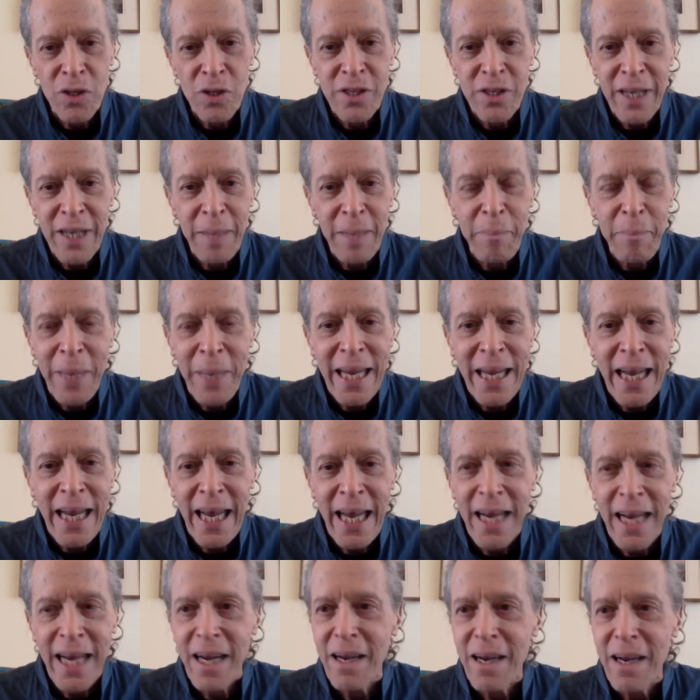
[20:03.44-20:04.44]
and
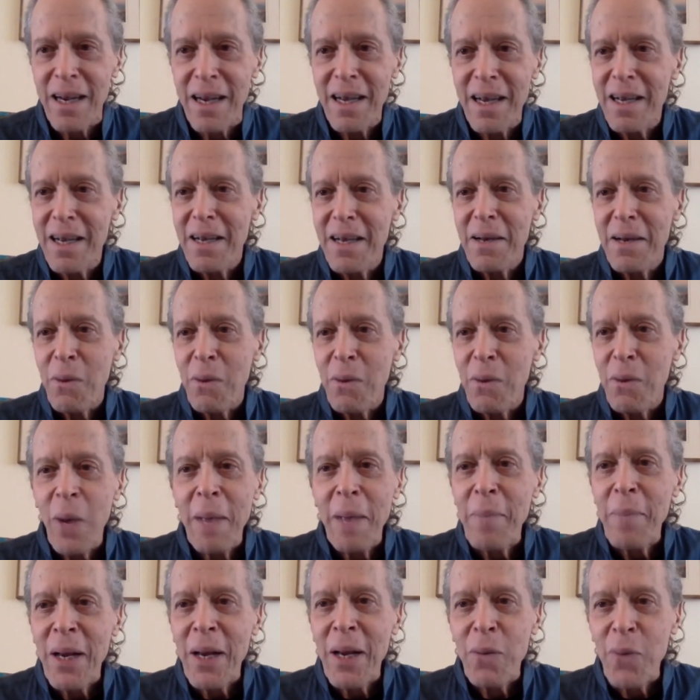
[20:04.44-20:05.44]
beating
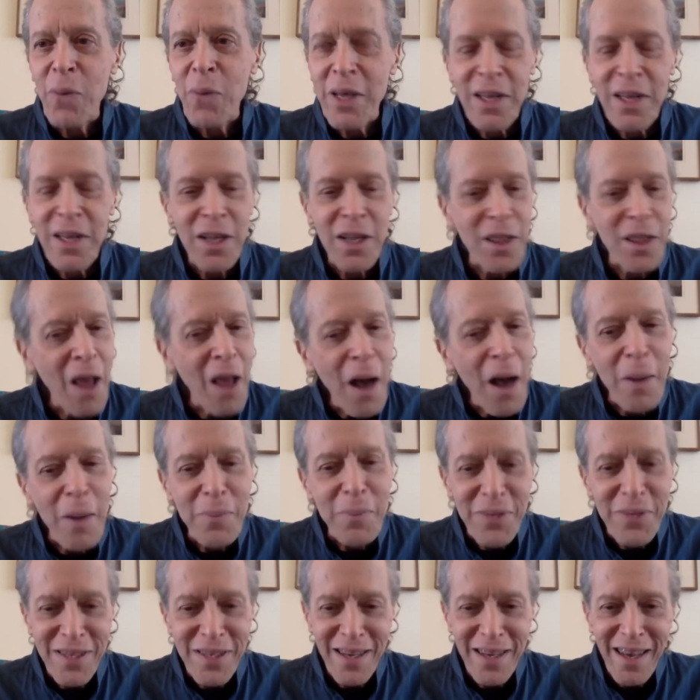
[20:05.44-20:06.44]
women with
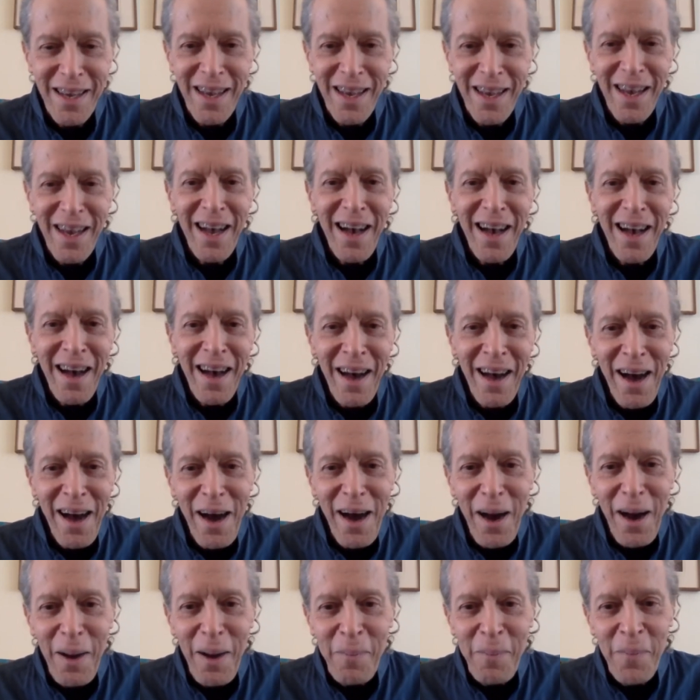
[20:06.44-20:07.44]
clubs.
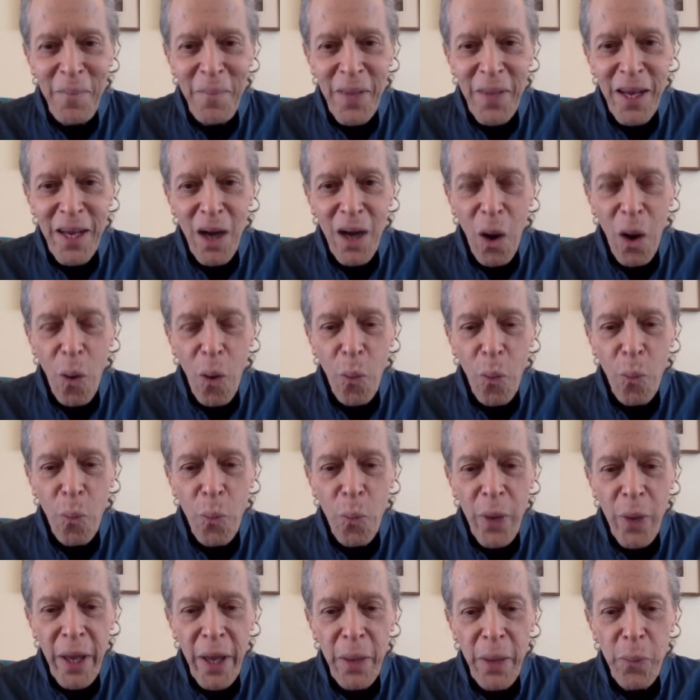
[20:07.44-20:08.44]

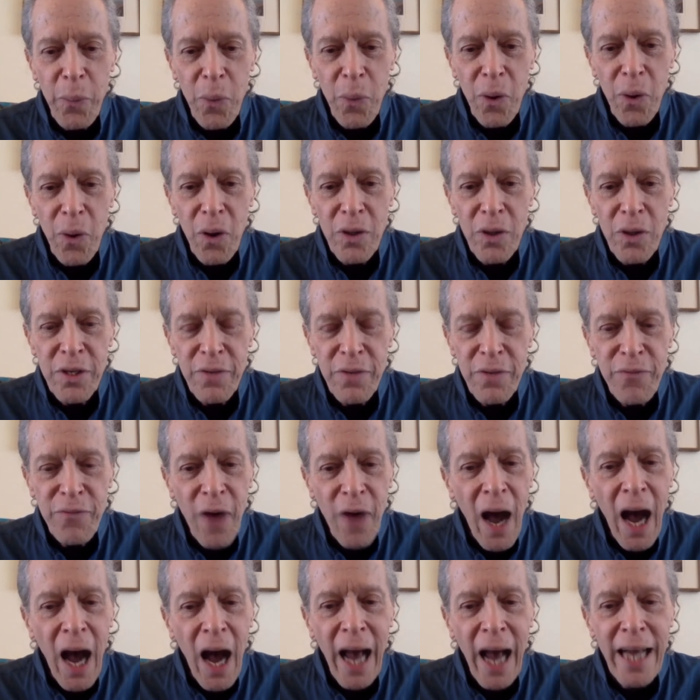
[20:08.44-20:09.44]
We were
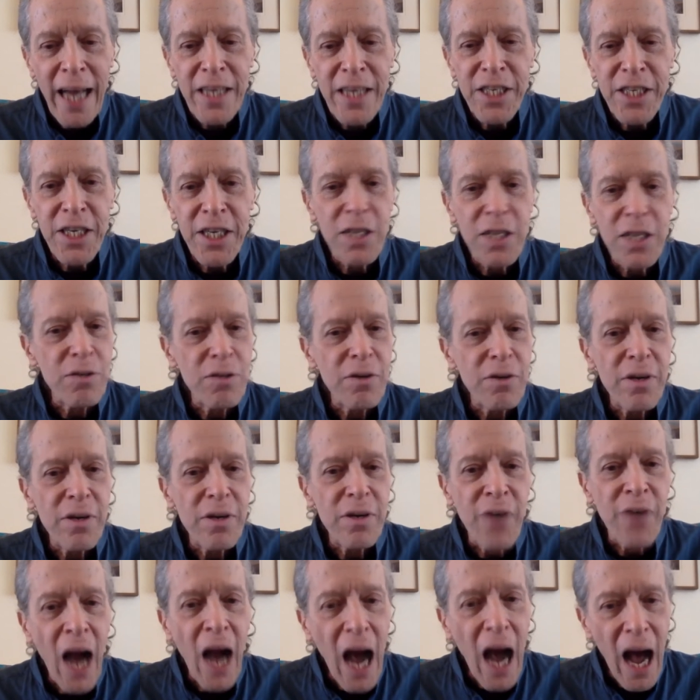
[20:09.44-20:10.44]
divine children
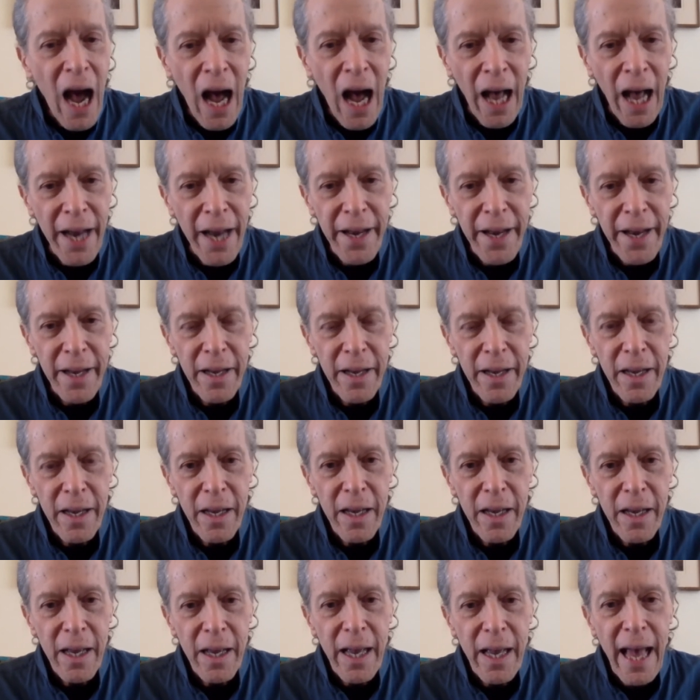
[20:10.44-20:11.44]
of God,
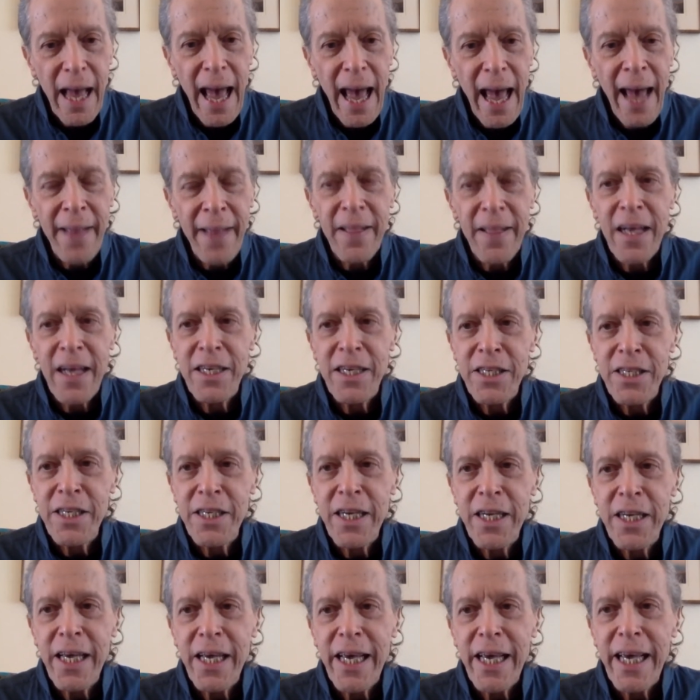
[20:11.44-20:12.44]
and that
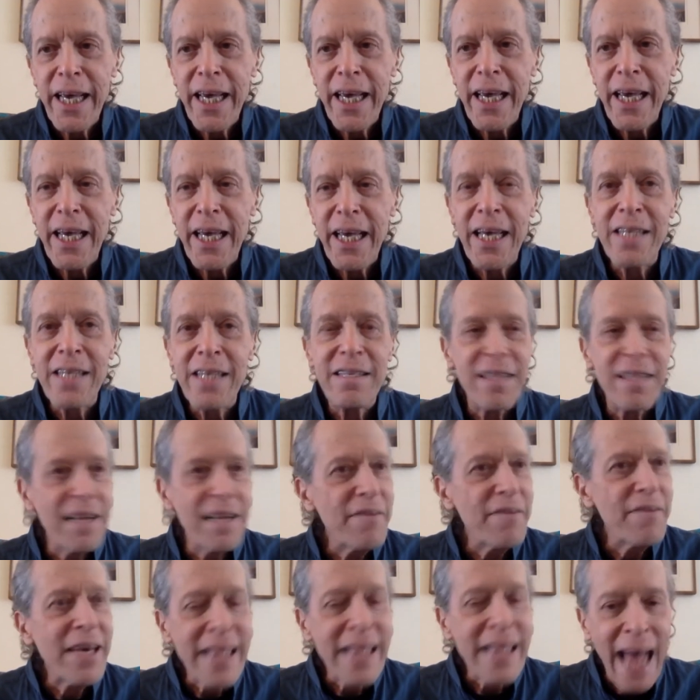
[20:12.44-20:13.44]
she is
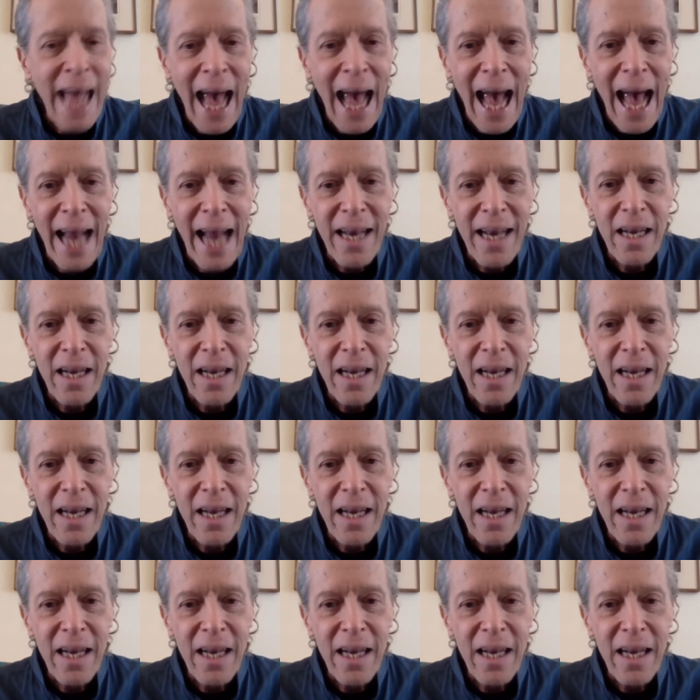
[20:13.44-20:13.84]
living that